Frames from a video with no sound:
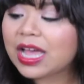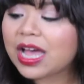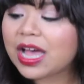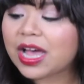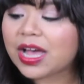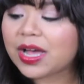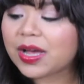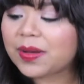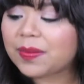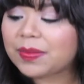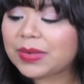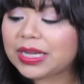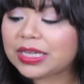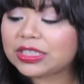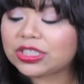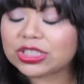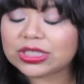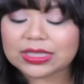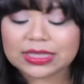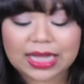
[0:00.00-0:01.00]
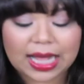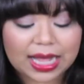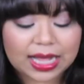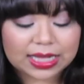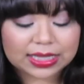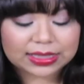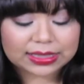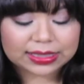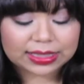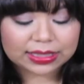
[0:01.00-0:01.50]
It just
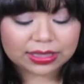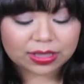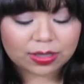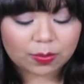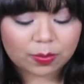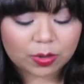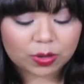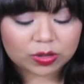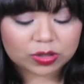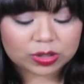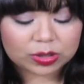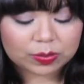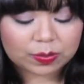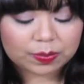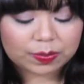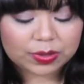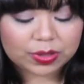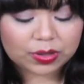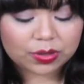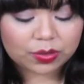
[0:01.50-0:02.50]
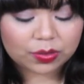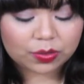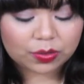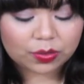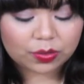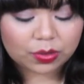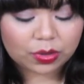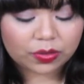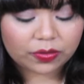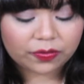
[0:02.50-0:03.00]
has like the most
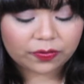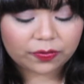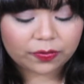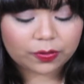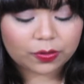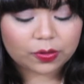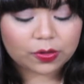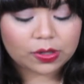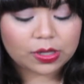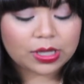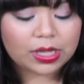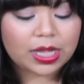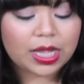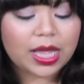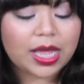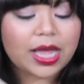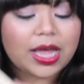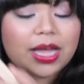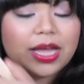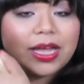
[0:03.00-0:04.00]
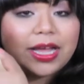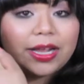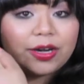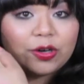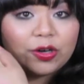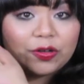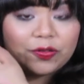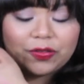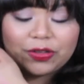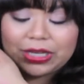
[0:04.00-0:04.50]
beautiful, I
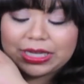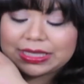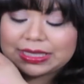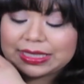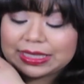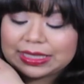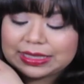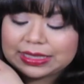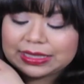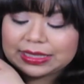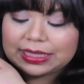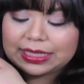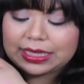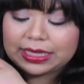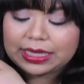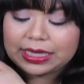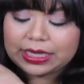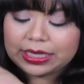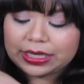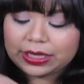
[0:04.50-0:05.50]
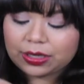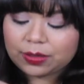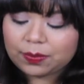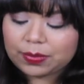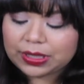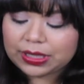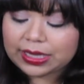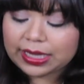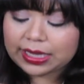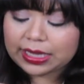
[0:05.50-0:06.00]
don't know if you guys can see it here,
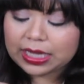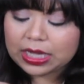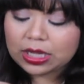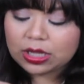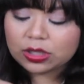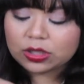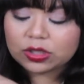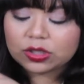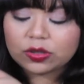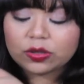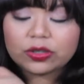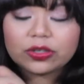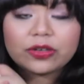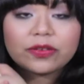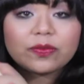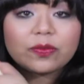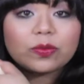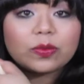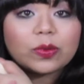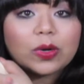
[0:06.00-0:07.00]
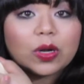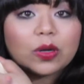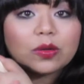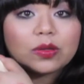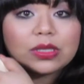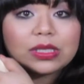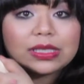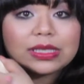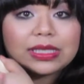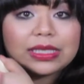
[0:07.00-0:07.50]
but like sort of
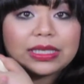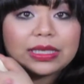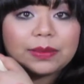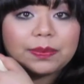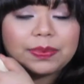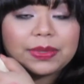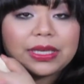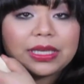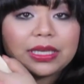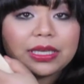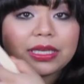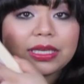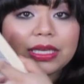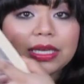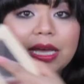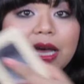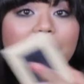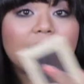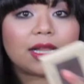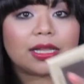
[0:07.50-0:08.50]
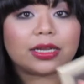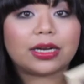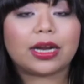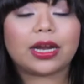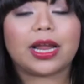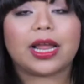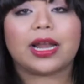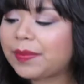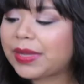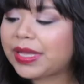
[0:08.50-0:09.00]
rosy pinky color.
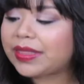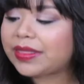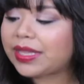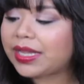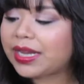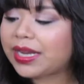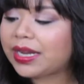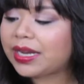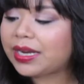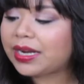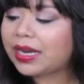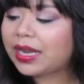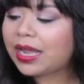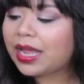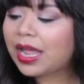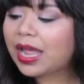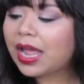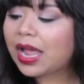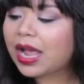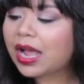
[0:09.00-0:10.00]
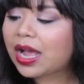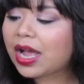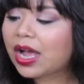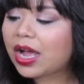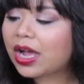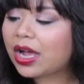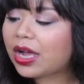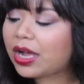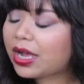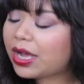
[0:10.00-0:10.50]
And then
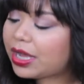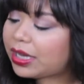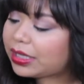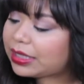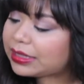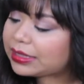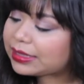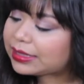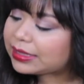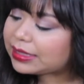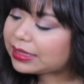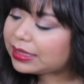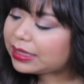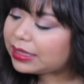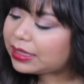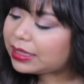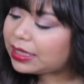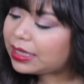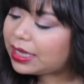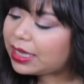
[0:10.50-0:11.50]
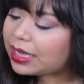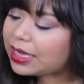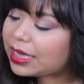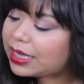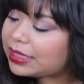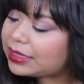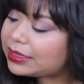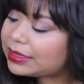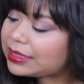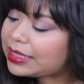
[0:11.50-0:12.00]
let's see,
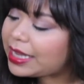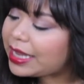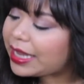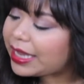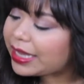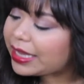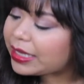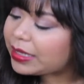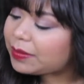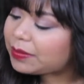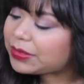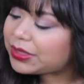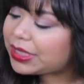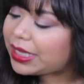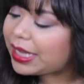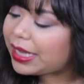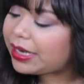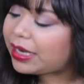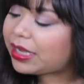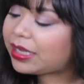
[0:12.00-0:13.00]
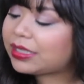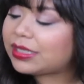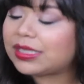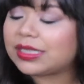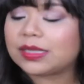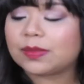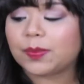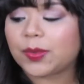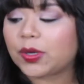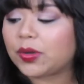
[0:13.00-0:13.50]
Untamed and
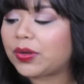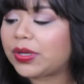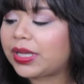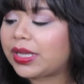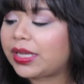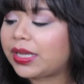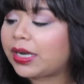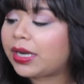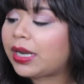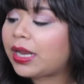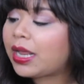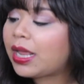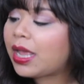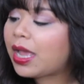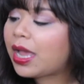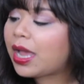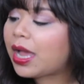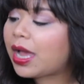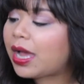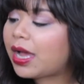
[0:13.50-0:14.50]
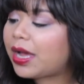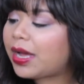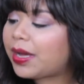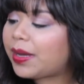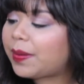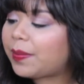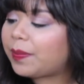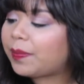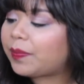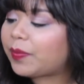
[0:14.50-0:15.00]
Unspoken
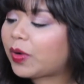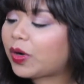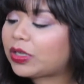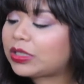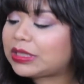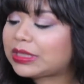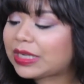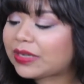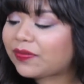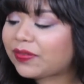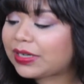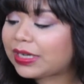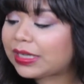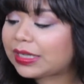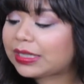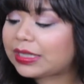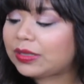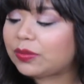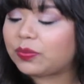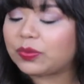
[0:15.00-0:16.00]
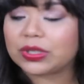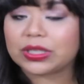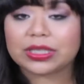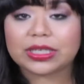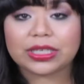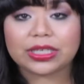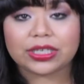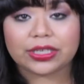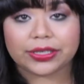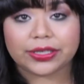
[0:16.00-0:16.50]
are definitely
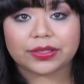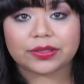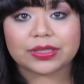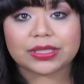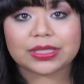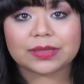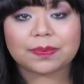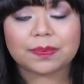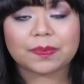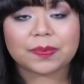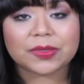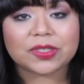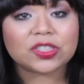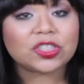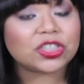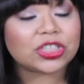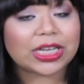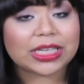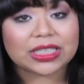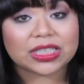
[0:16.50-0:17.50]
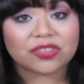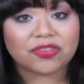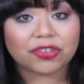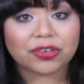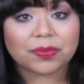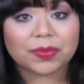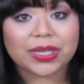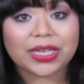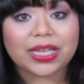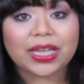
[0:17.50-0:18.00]
really used shades
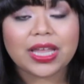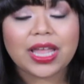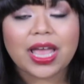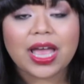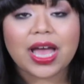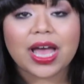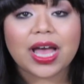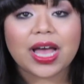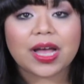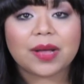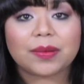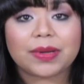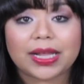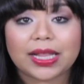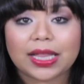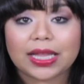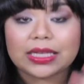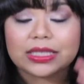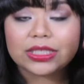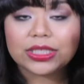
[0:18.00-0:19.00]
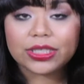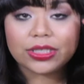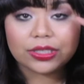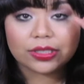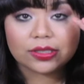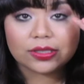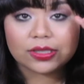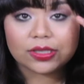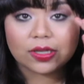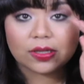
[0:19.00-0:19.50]
for me. I like to
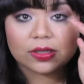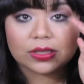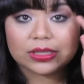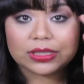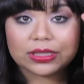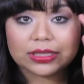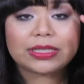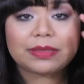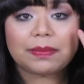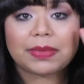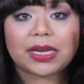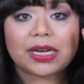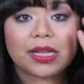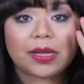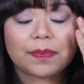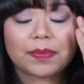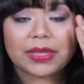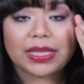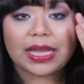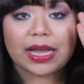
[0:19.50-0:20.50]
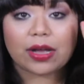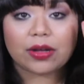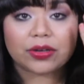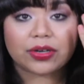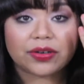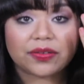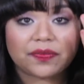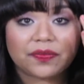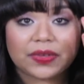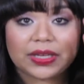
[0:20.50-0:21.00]
use those to deepen up the
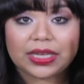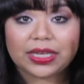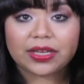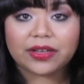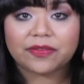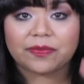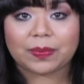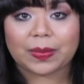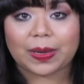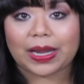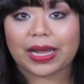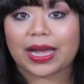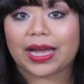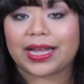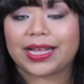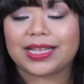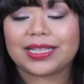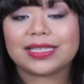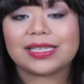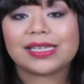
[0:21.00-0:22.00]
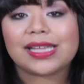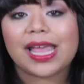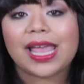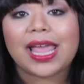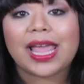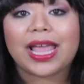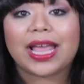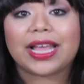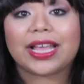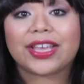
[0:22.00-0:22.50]
outer V of my eyes
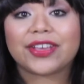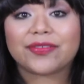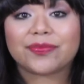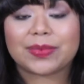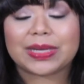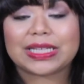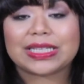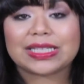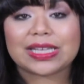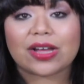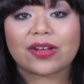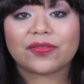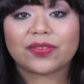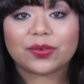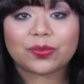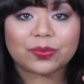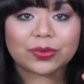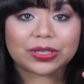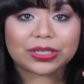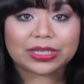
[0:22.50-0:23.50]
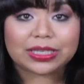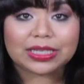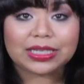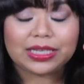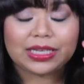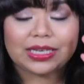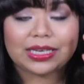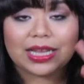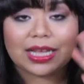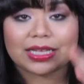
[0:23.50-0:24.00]
and give myself a
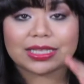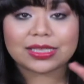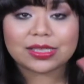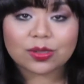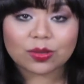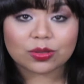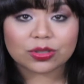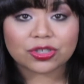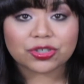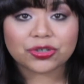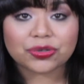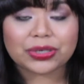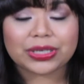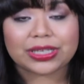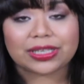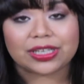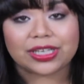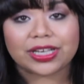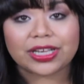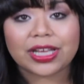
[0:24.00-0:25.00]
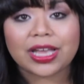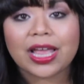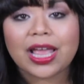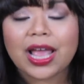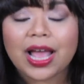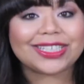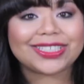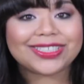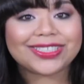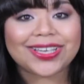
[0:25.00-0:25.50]
really nice sultry look.
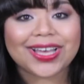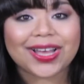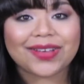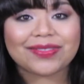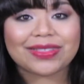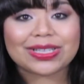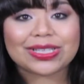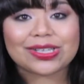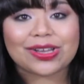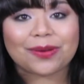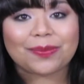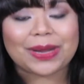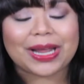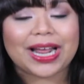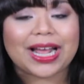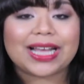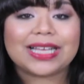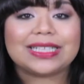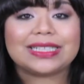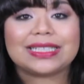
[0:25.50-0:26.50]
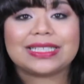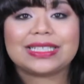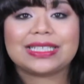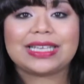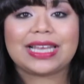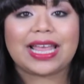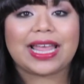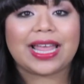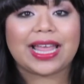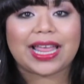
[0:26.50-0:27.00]
I do have this on my eyes
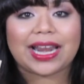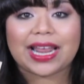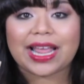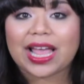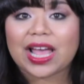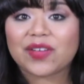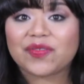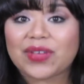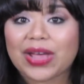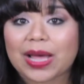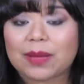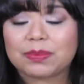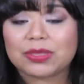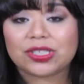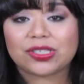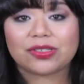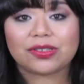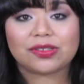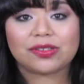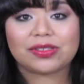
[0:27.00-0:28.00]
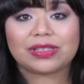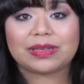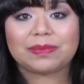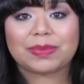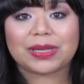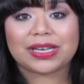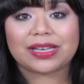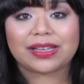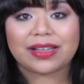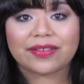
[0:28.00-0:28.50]
today and I have absolutely
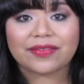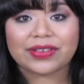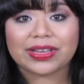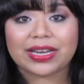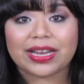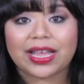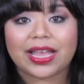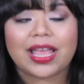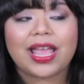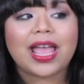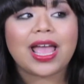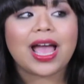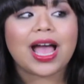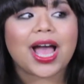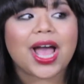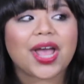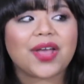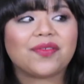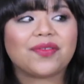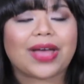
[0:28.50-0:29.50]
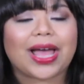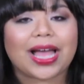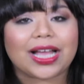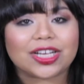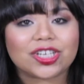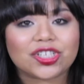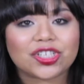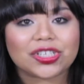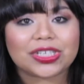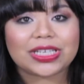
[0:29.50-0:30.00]
been loving it. I've
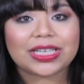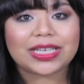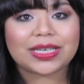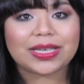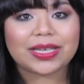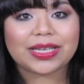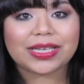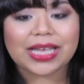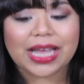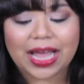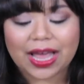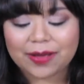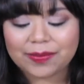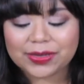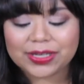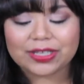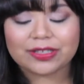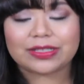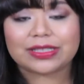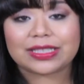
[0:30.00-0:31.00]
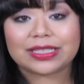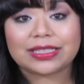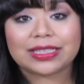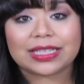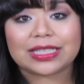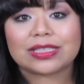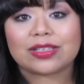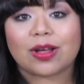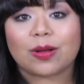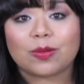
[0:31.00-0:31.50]
actually been using
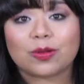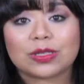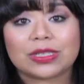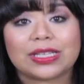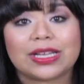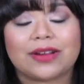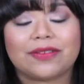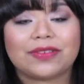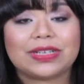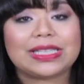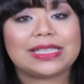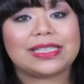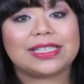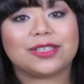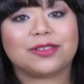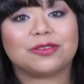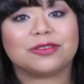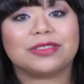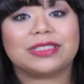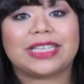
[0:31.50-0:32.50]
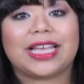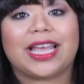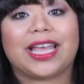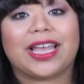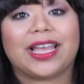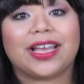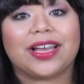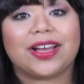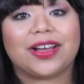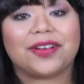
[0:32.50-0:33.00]
this almost every single
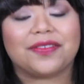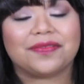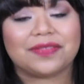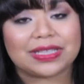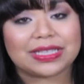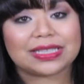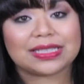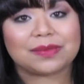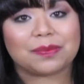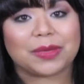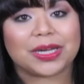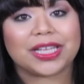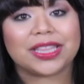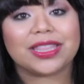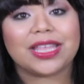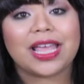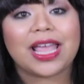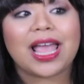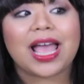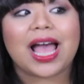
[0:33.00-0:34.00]
day of this month.